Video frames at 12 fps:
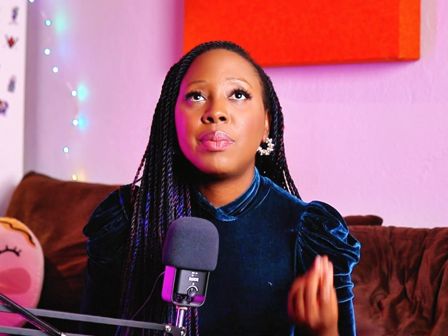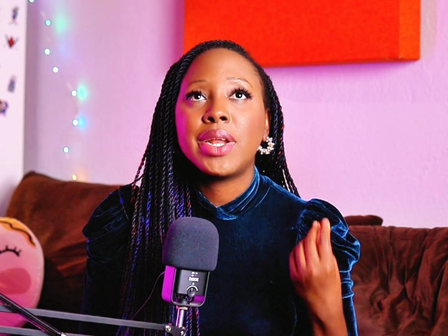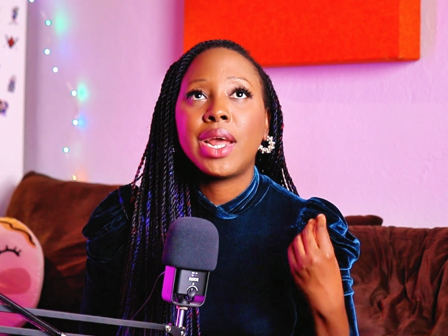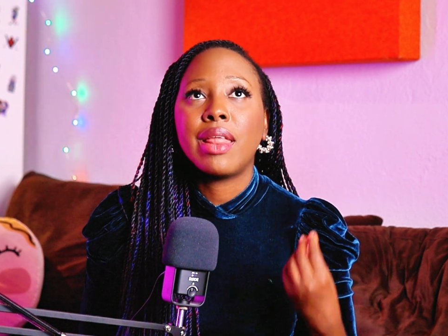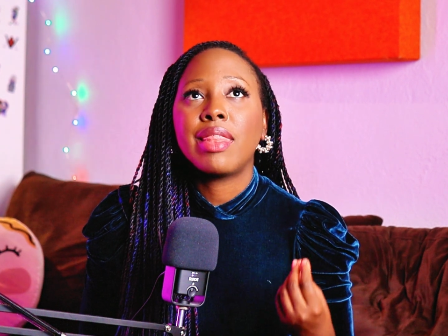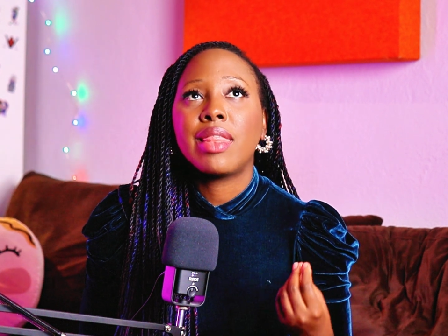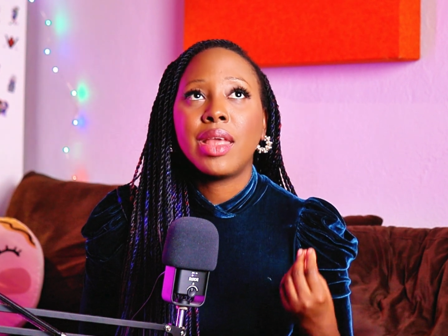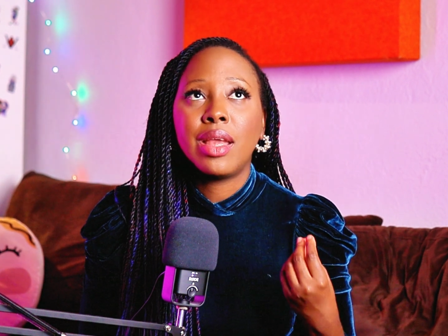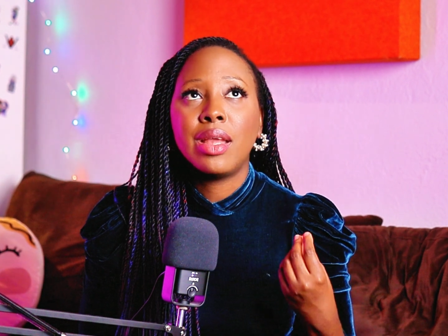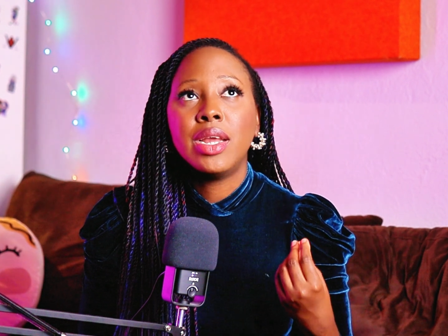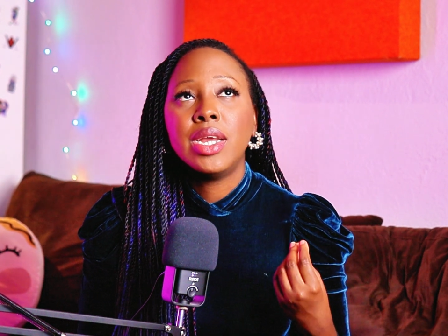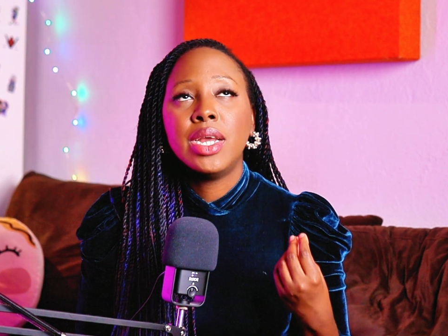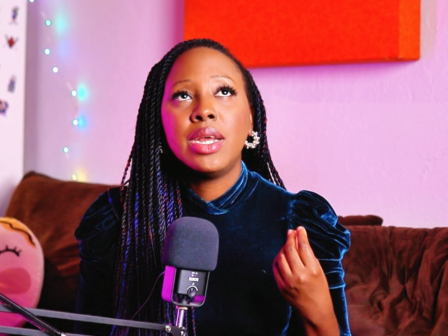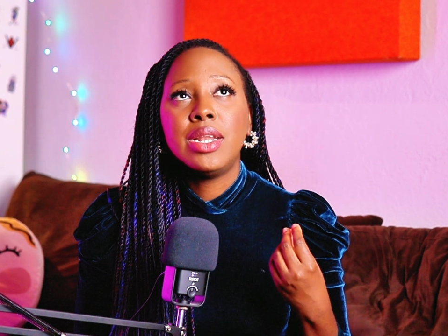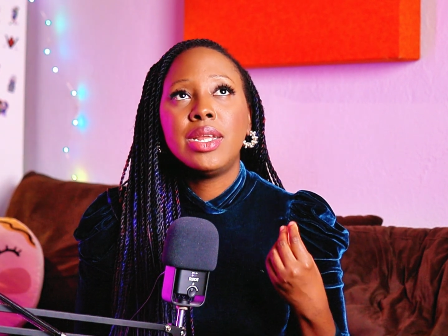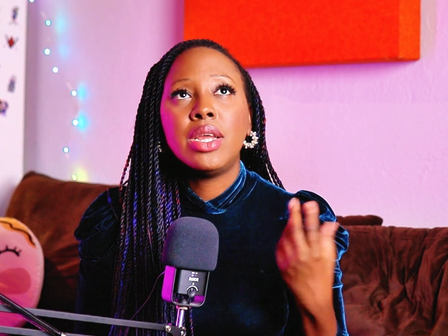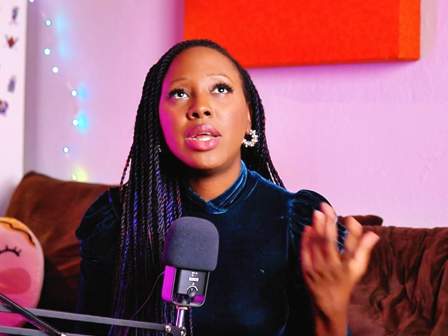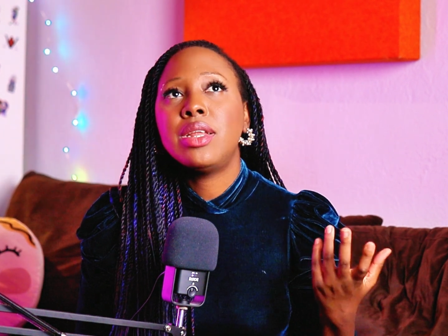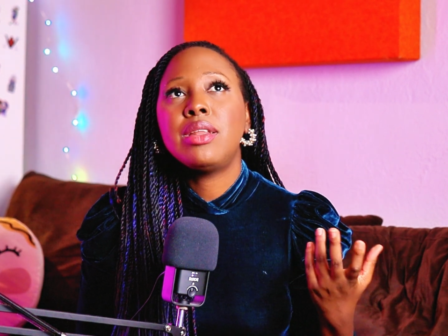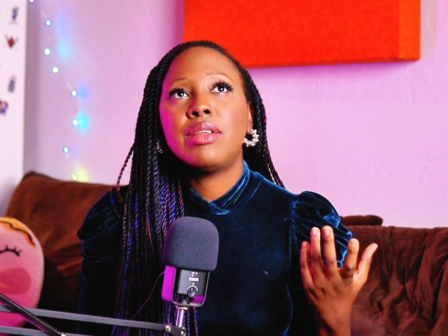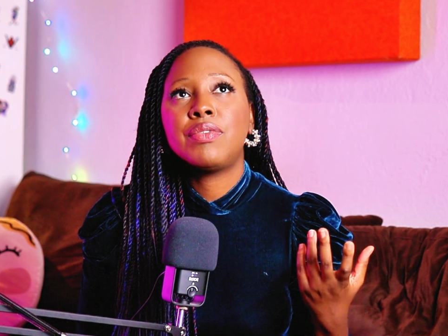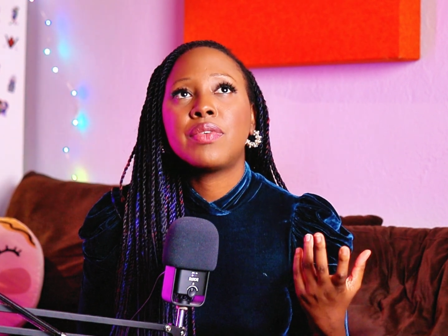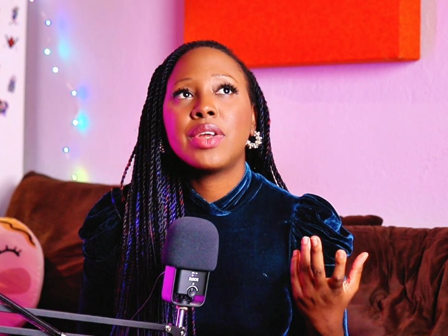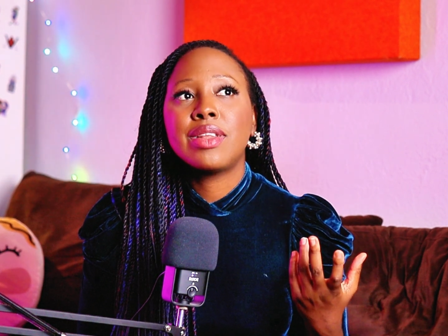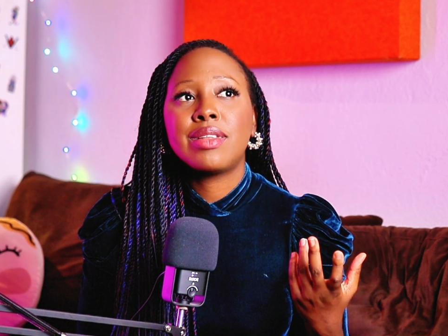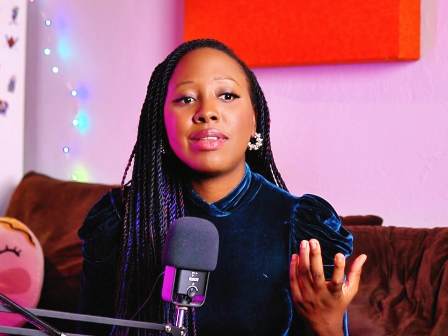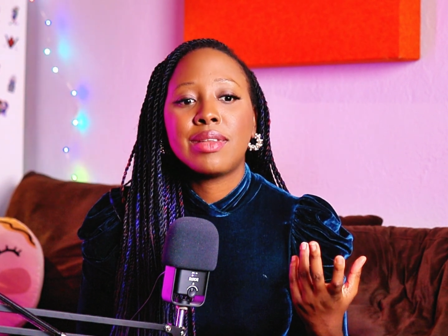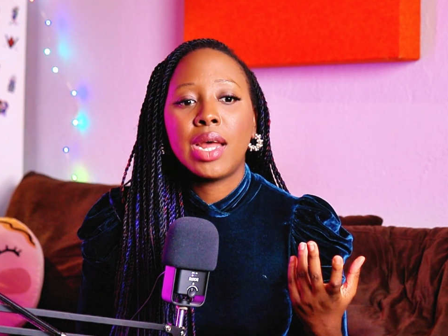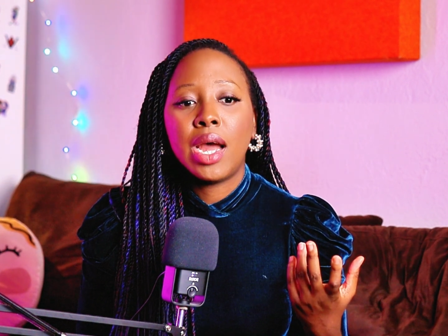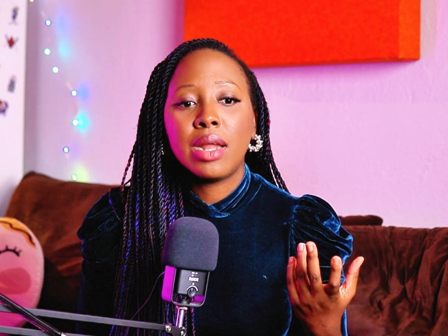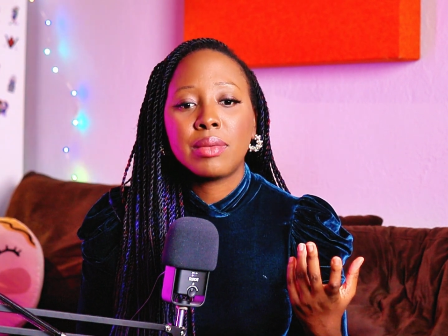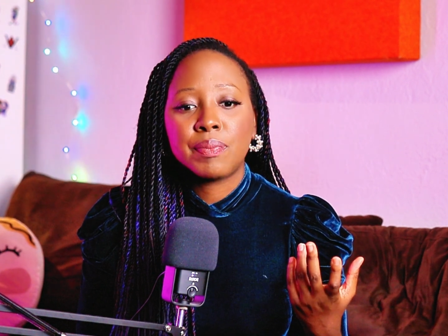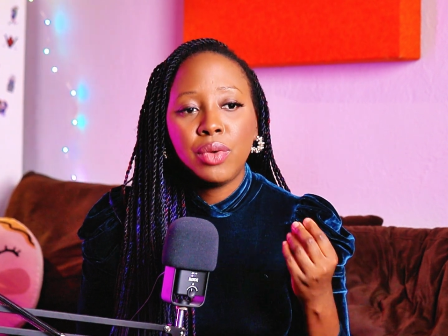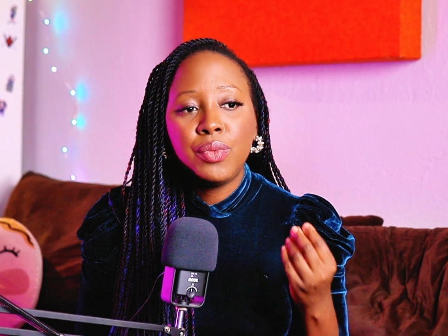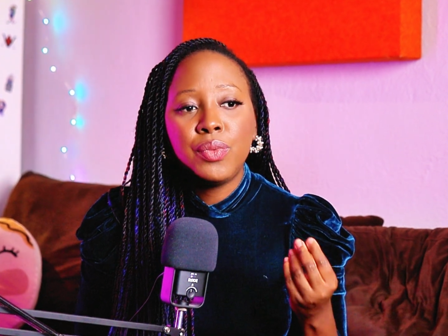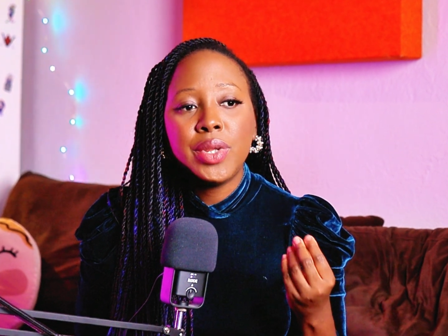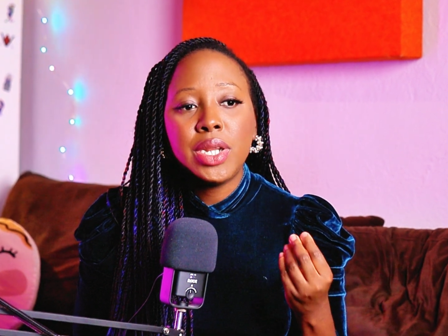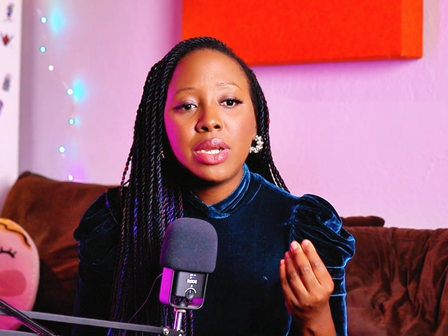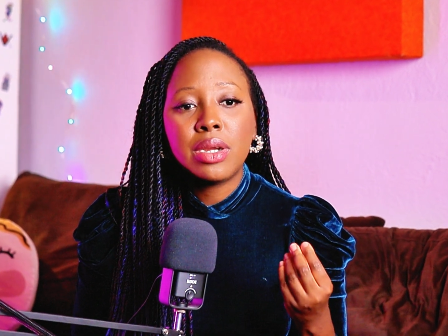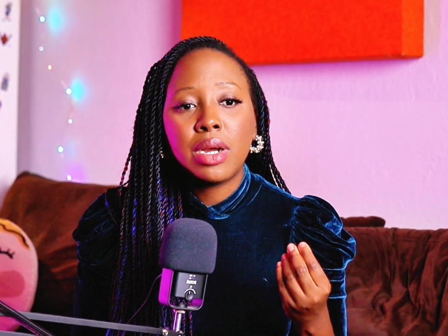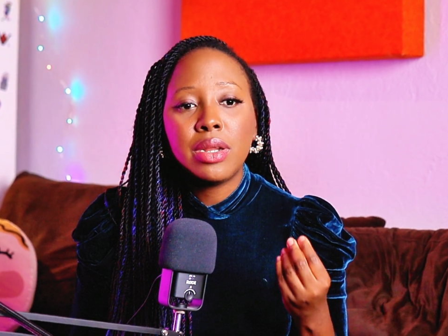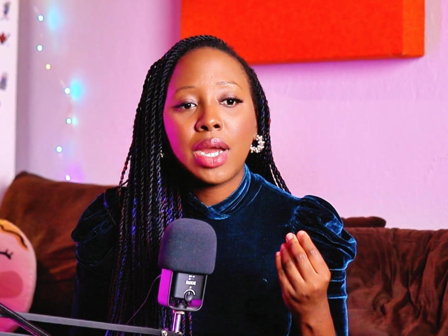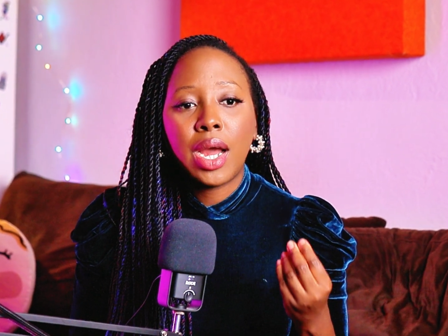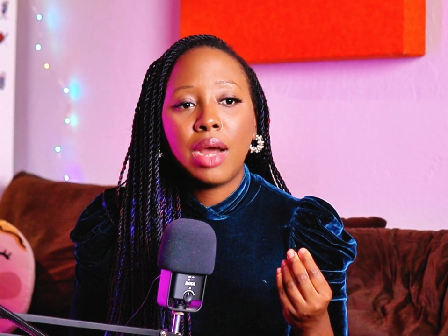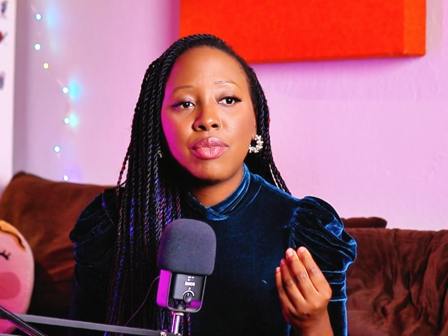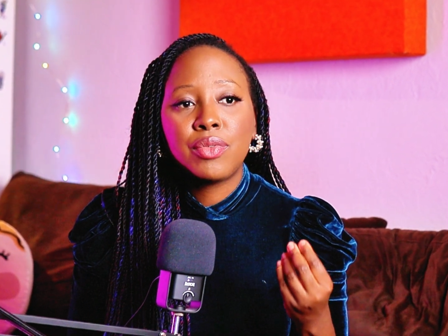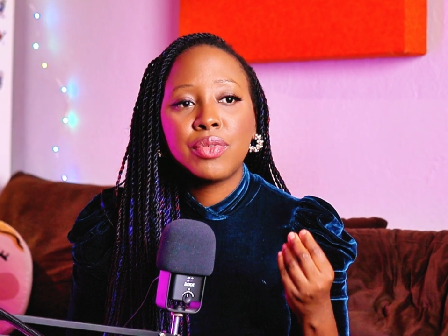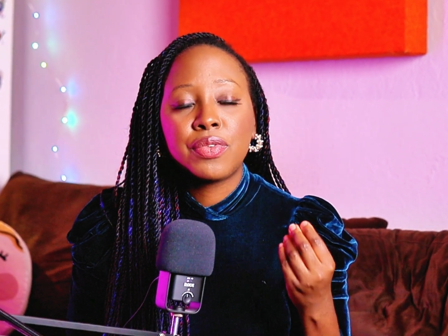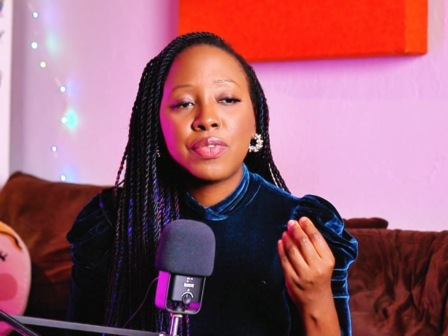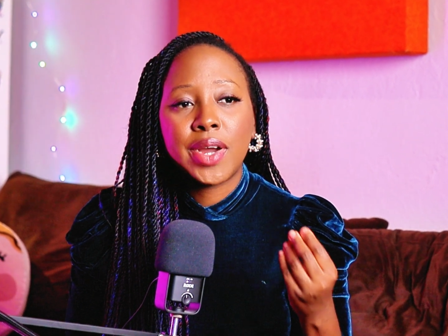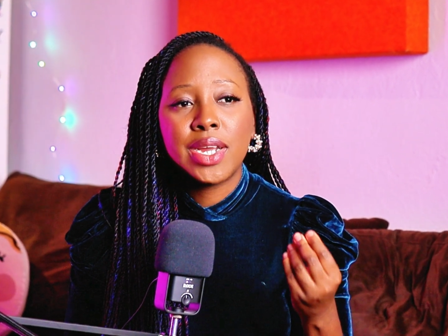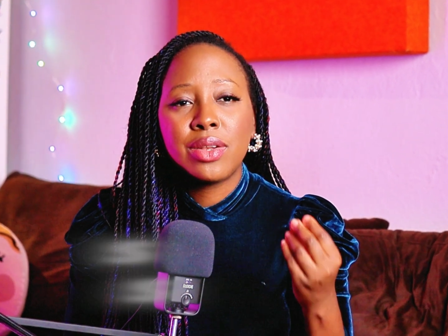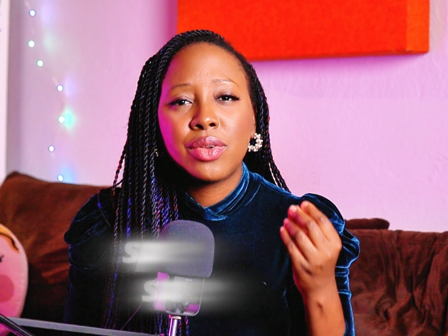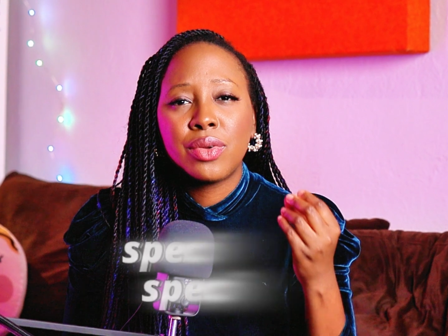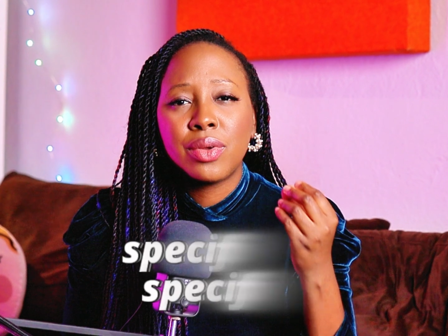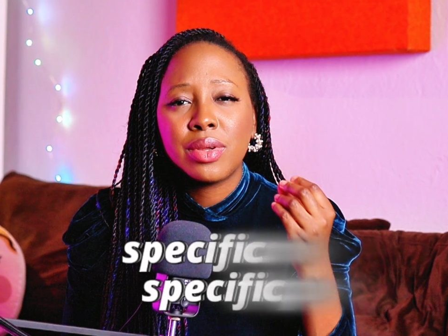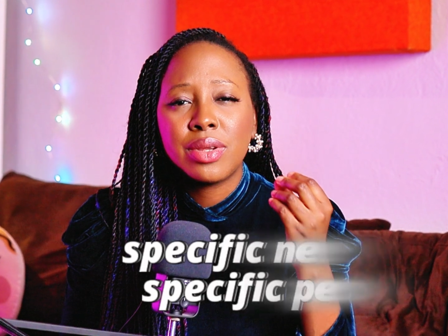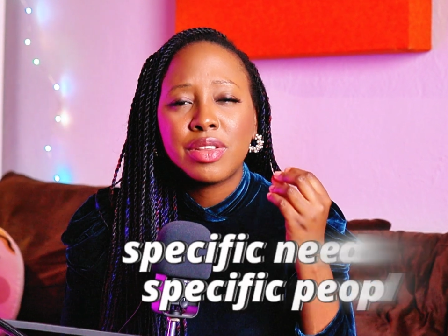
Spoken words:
But I think the only difference is that really gonna have to find the